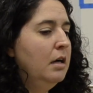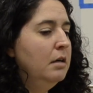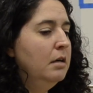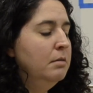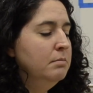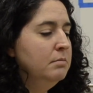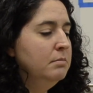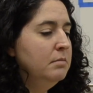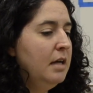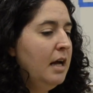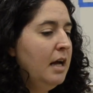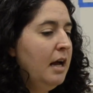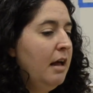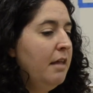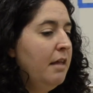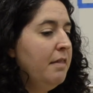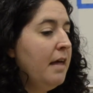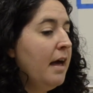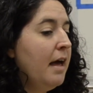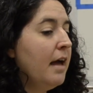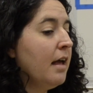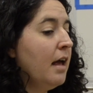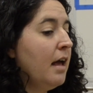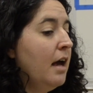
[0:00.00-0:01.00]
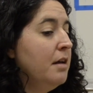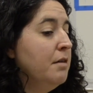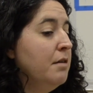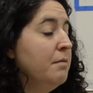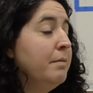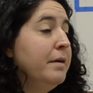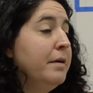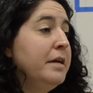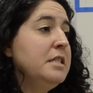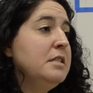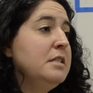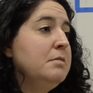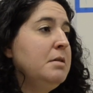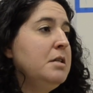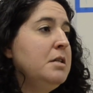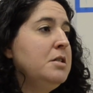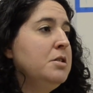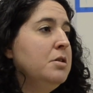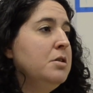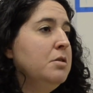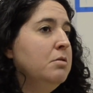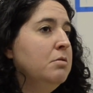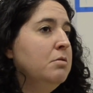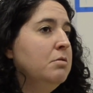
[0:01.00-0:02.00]
And that kind of brings
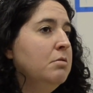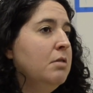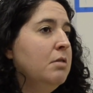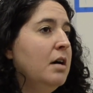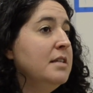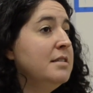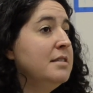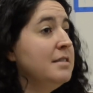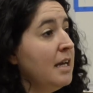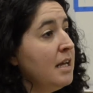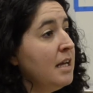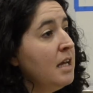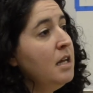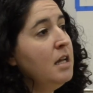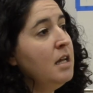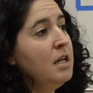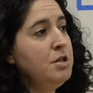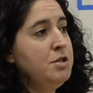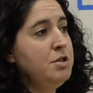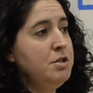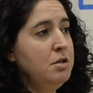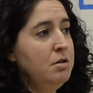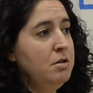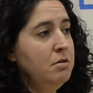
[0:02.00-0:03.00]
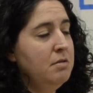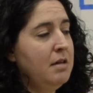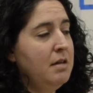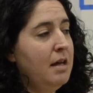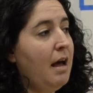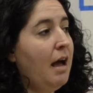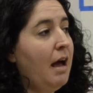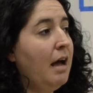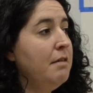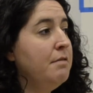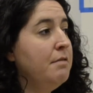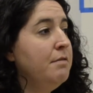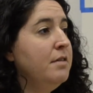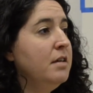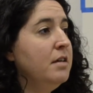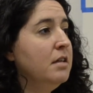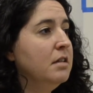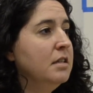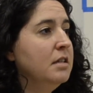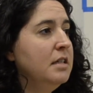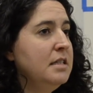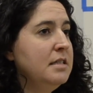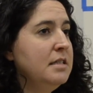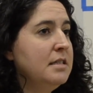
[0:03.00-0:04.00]
me to a second issue that I
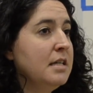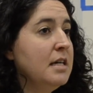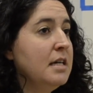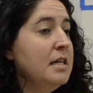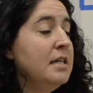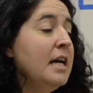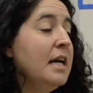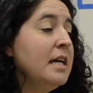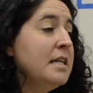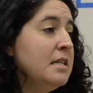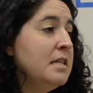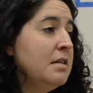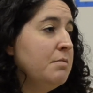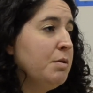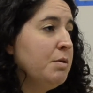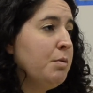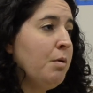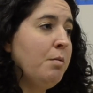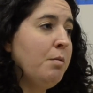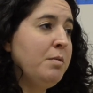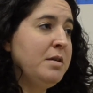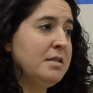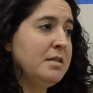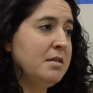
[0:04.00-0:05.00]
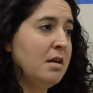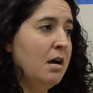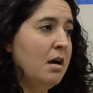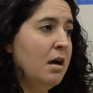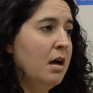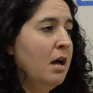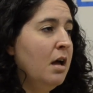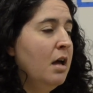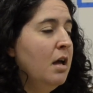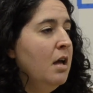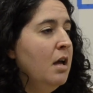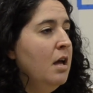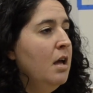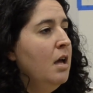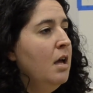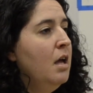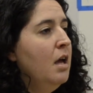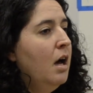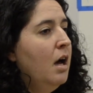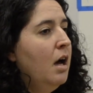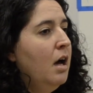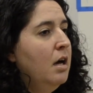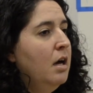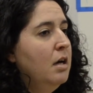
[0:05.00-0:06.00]
feel is connected with what we saw
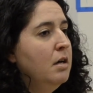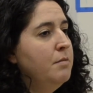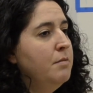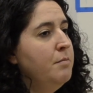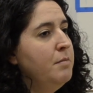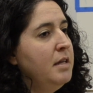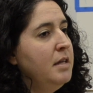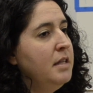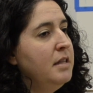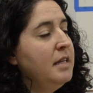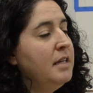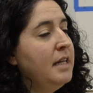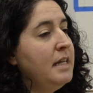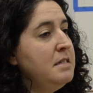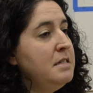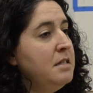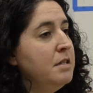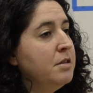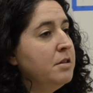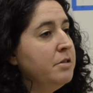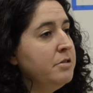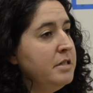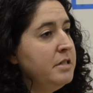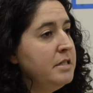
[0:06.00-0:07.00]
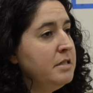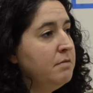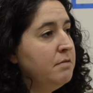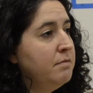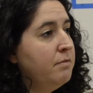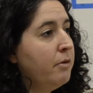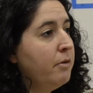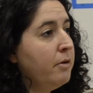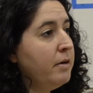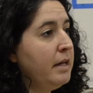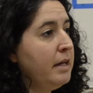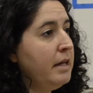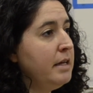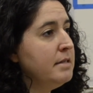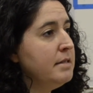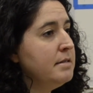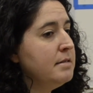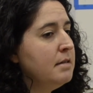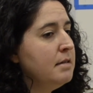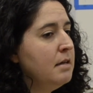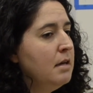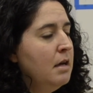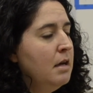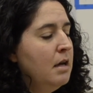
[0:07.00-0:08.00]
in the 1930s and
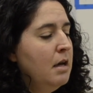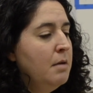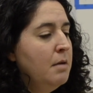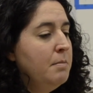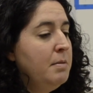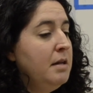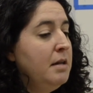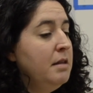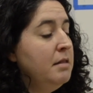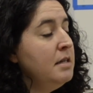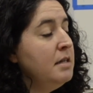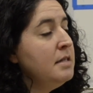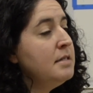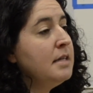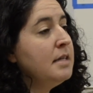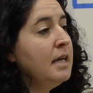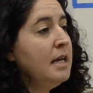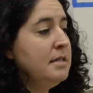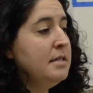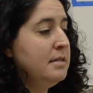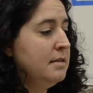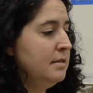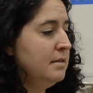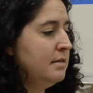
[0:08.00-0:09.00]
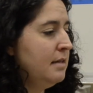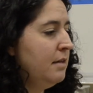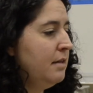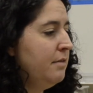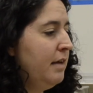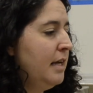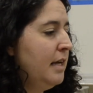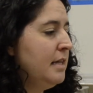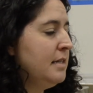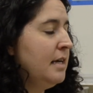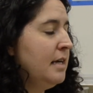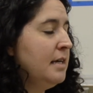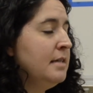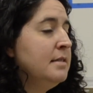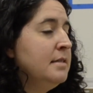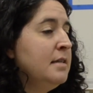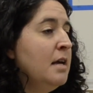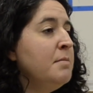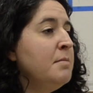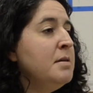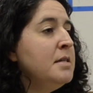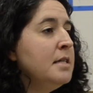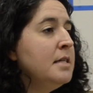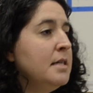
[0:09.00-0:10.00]
40s. But in this case, instead of
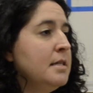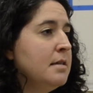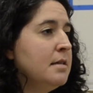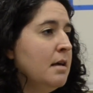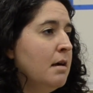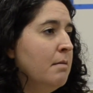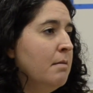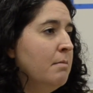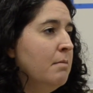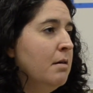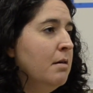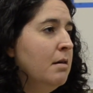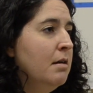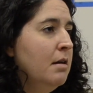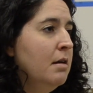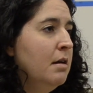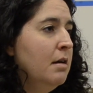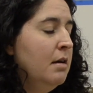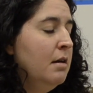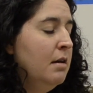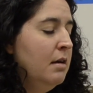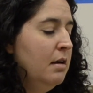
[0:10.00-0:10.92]
anti-Semitism,